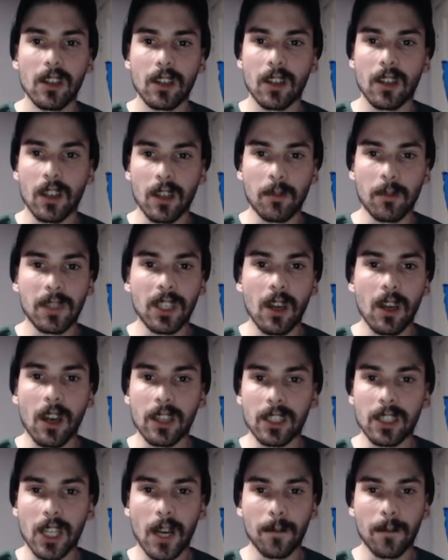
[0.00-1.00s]
going to be a
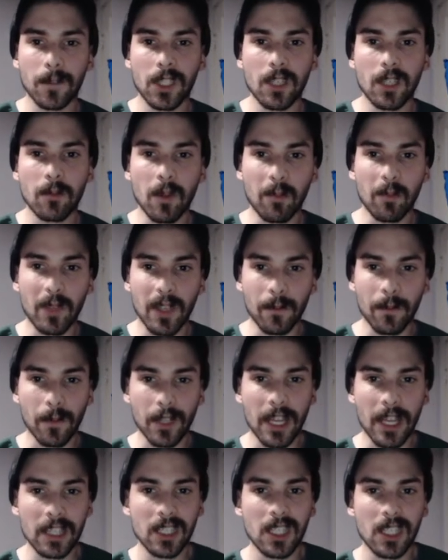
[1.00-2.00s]
tough team to beat for
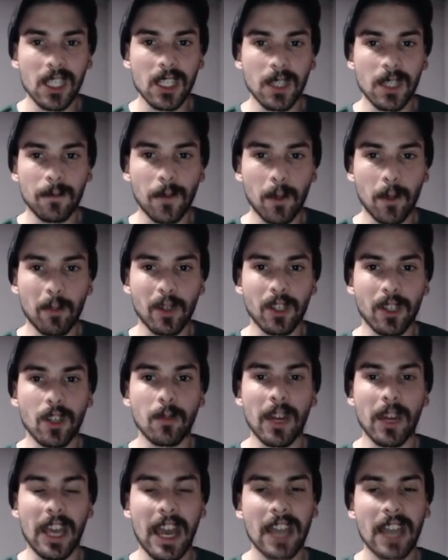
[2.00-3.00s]
next season for Purdue.
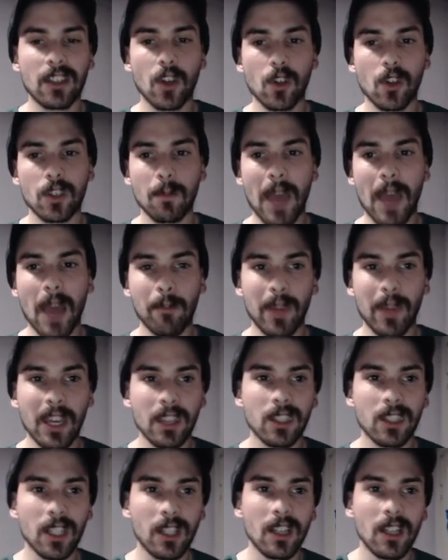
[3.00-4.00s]
But head coach Matt
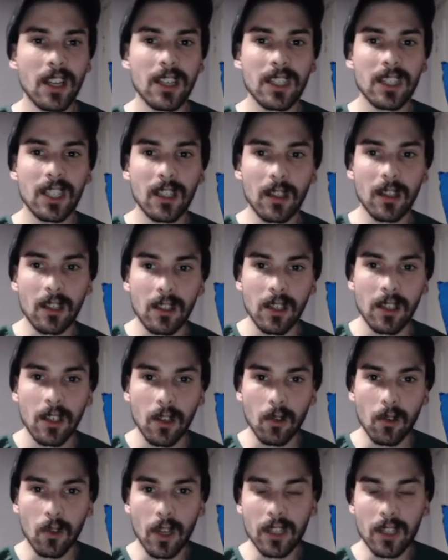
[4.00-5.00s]
Painter, he's going to
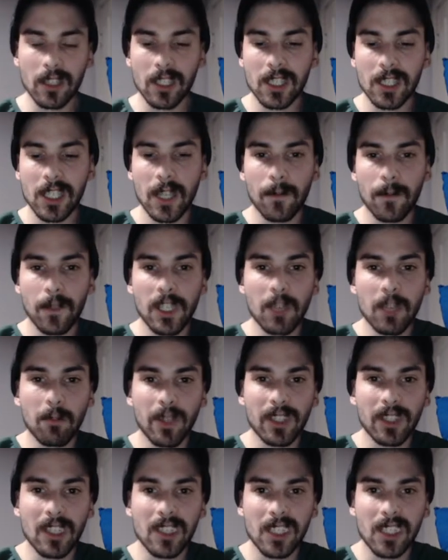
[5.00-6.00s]
look to see if he can
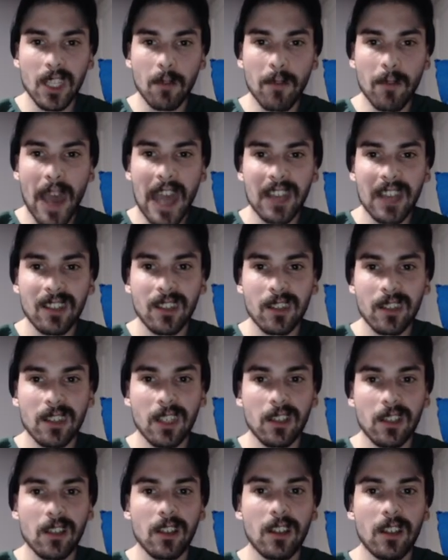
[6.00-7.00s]
put this team back
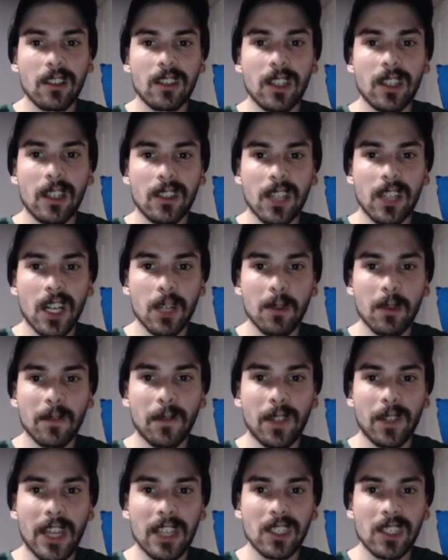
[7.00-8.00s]
into the tournament
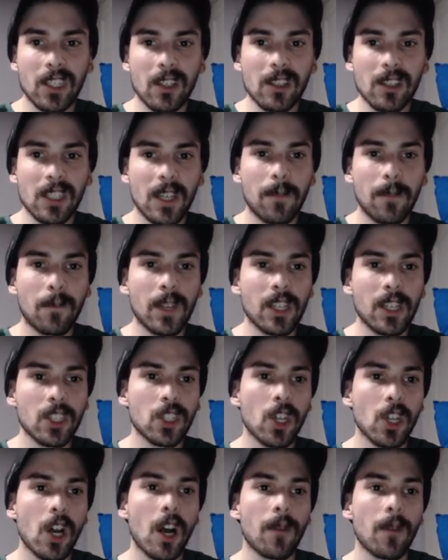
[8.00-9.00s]
for next year, as they finished
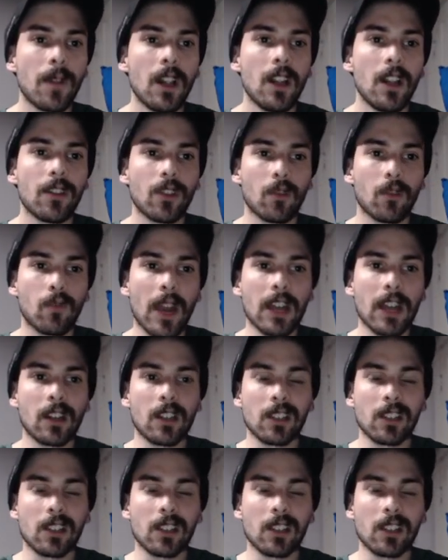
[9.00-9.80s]
off the record of